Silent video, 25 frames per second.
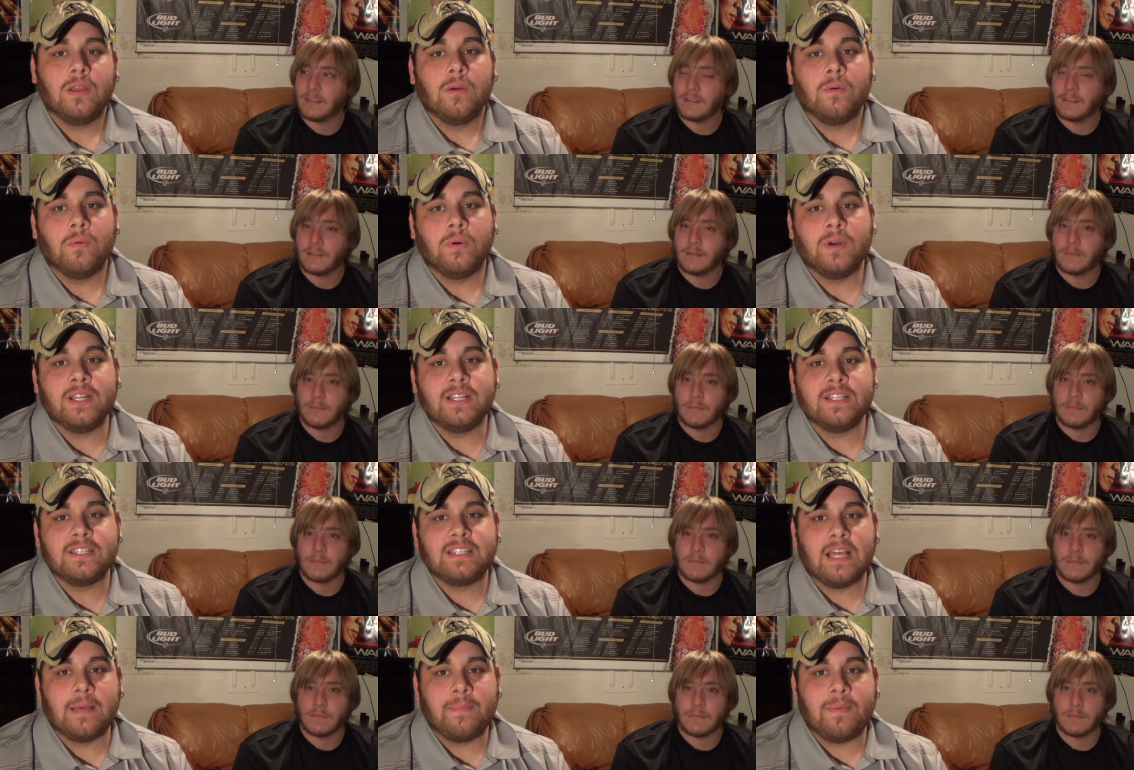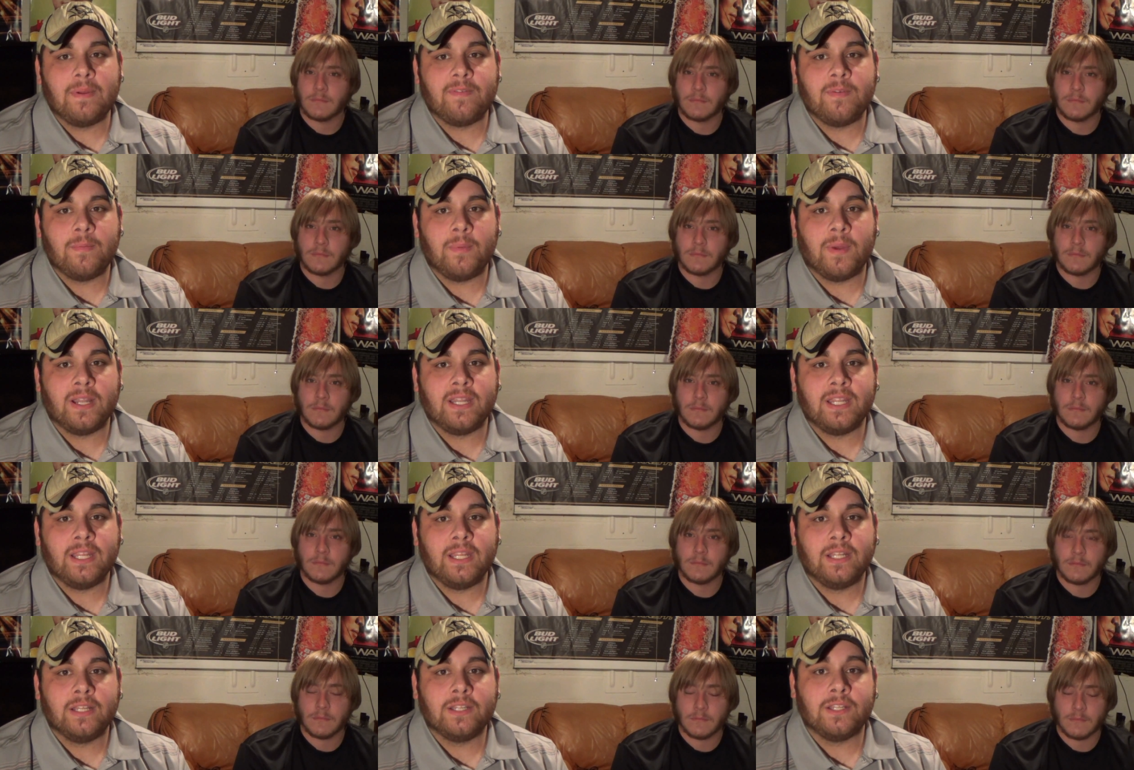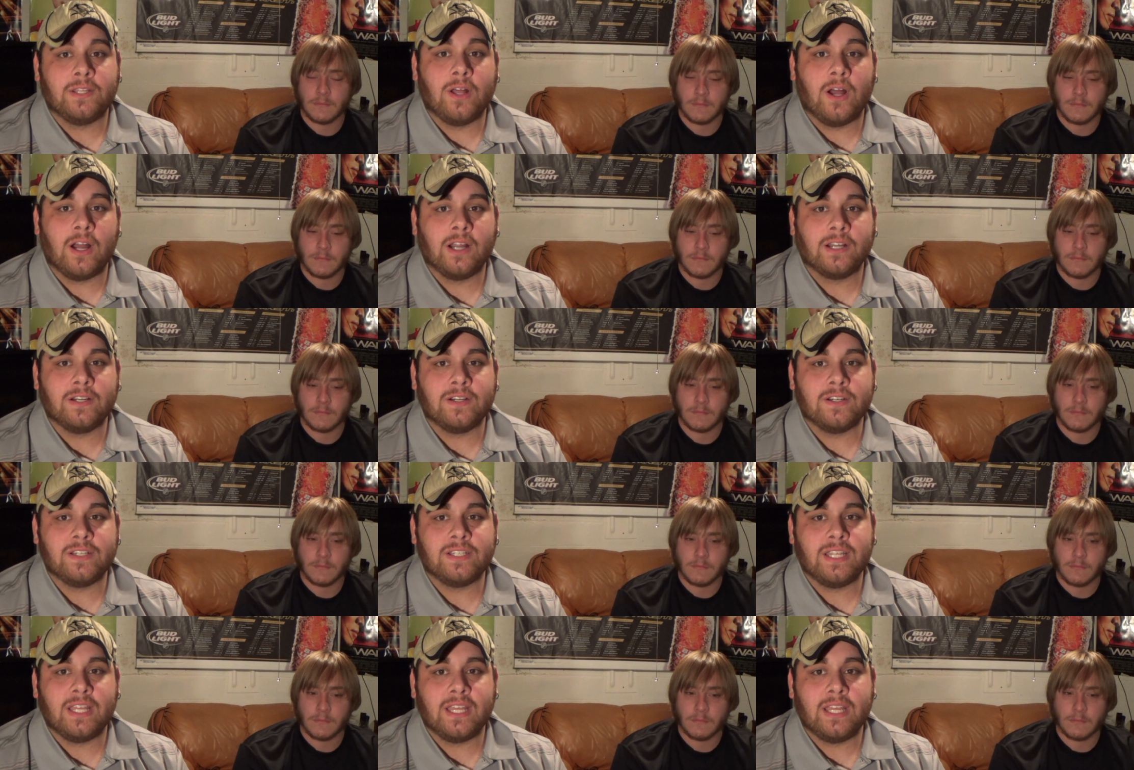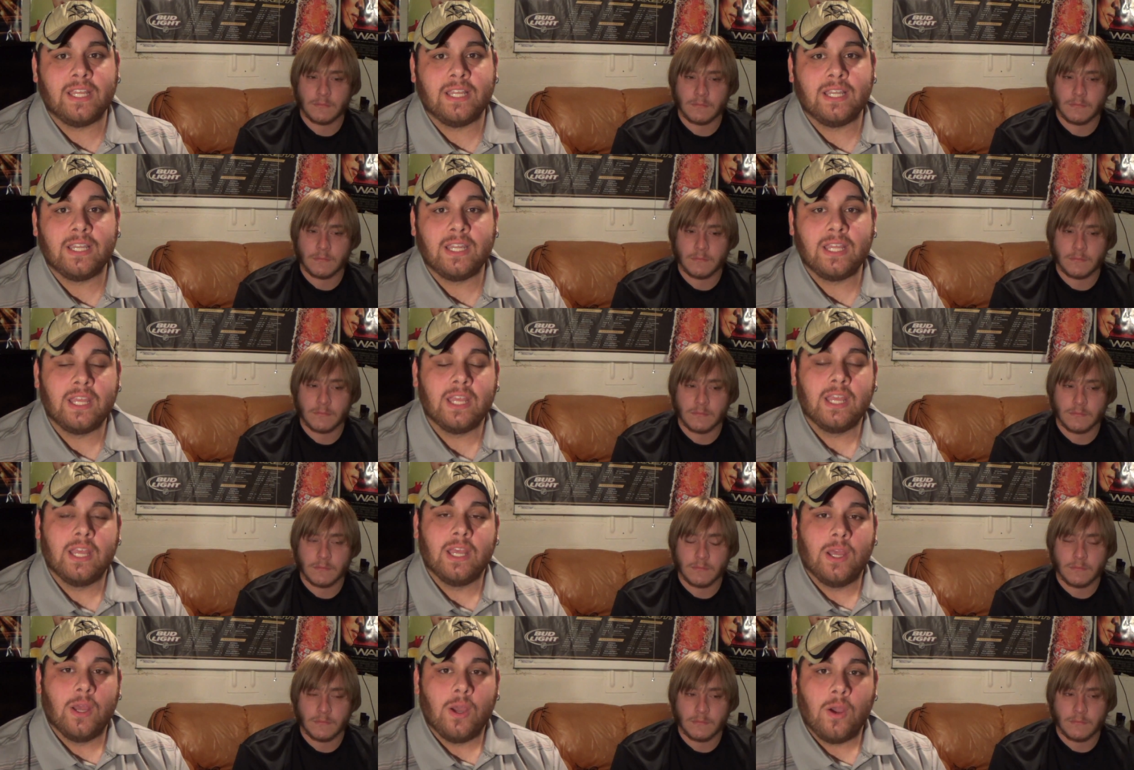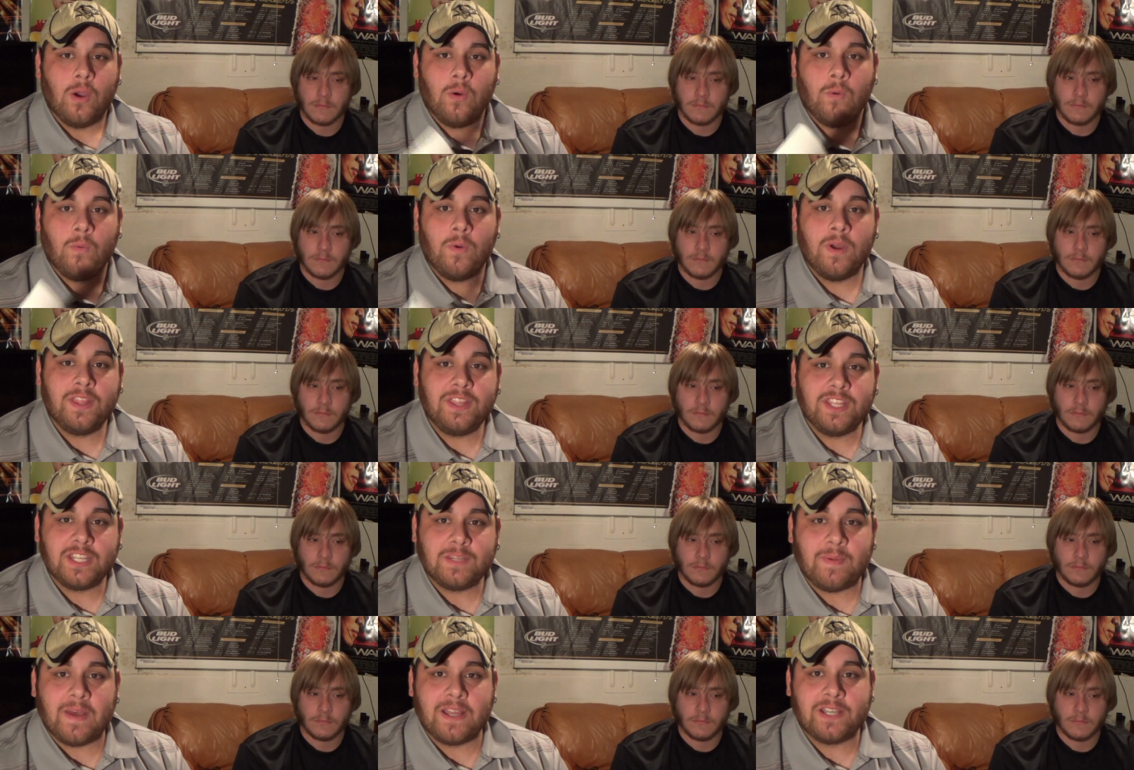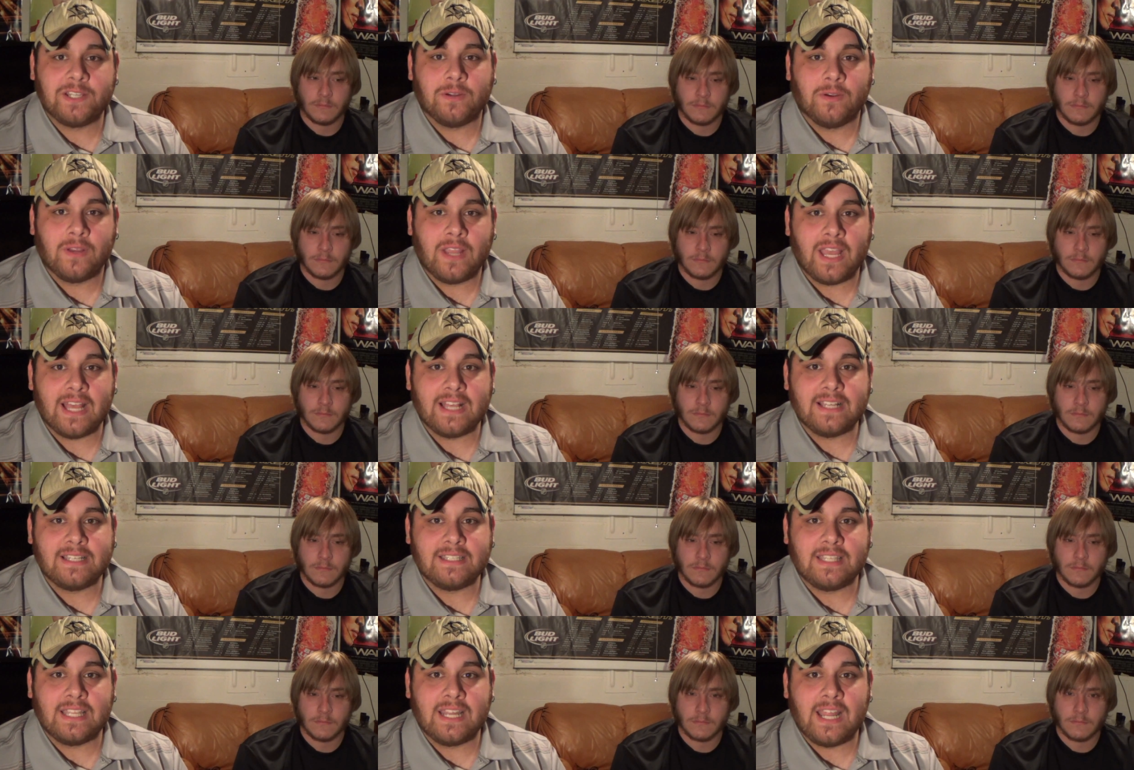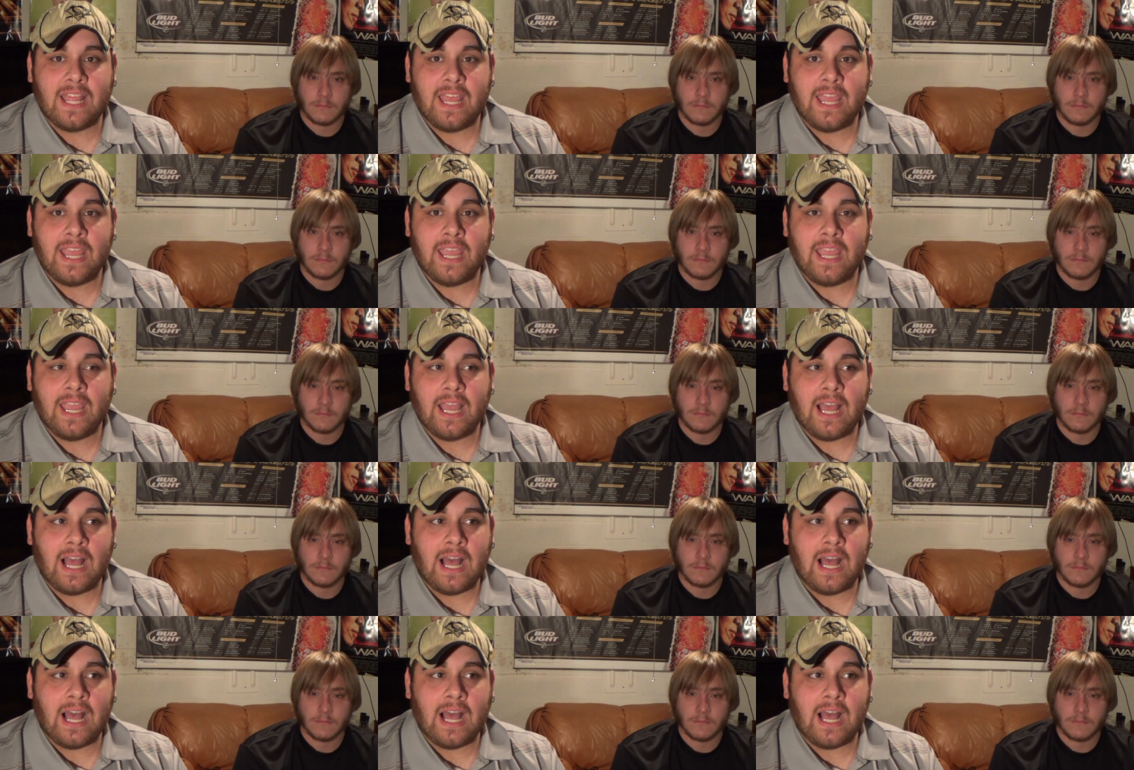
Speaker 1: what is up, everybody? The doctor's in with a special guest today.